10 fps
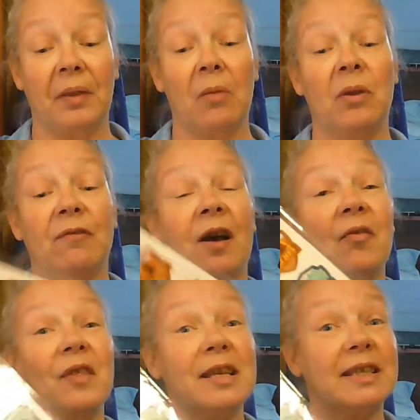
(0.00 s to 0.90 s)
We
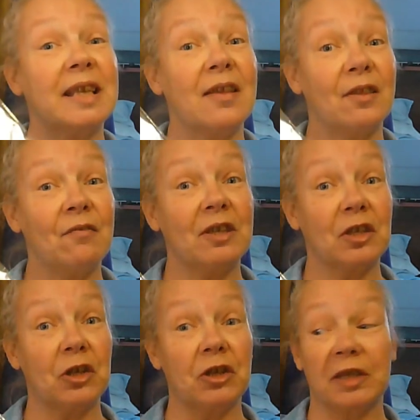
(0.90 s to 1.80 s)
found this at the
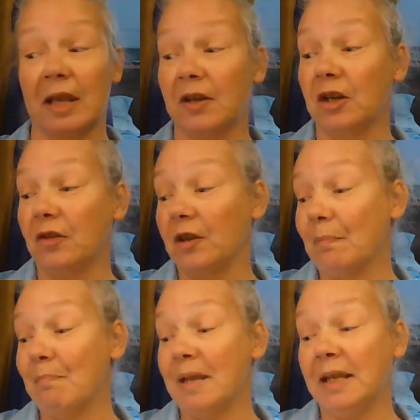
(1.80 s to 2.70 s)
visitor center. There are
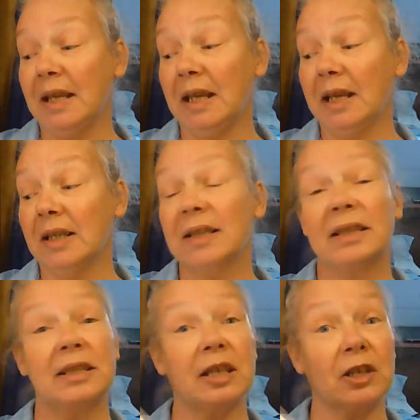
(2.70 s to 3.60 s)
mini
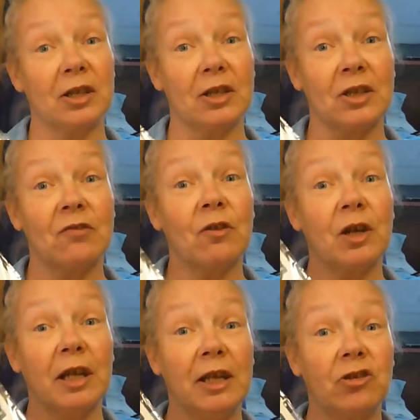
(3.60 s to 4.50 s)
stickers for
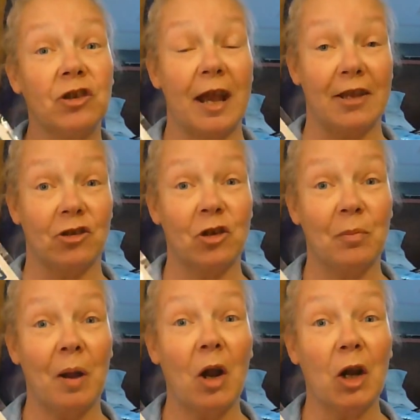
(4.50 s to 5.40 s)
each national
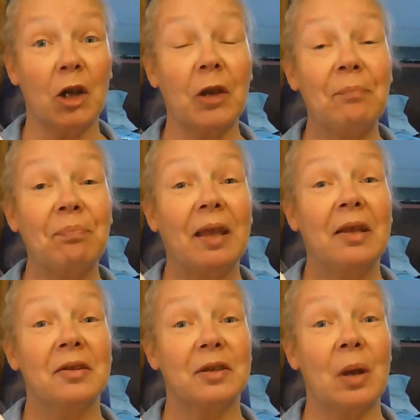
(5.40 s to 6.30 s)
park.
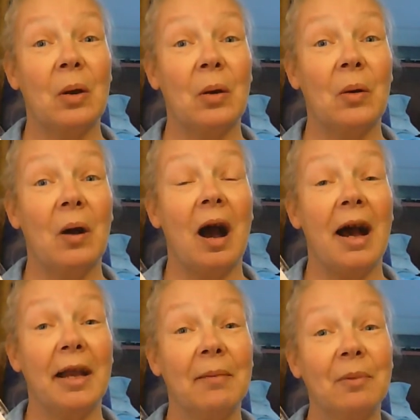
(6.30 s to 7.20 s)
So
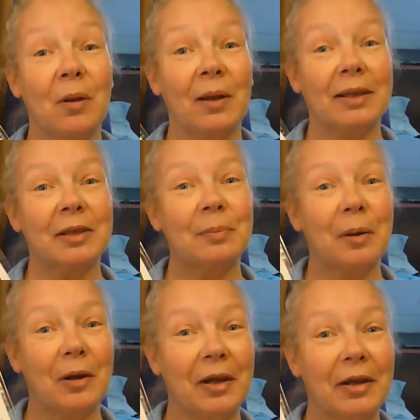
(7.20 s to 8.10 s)
I am going to
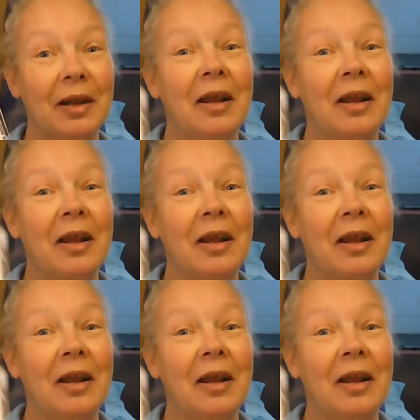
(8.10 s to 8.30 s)
put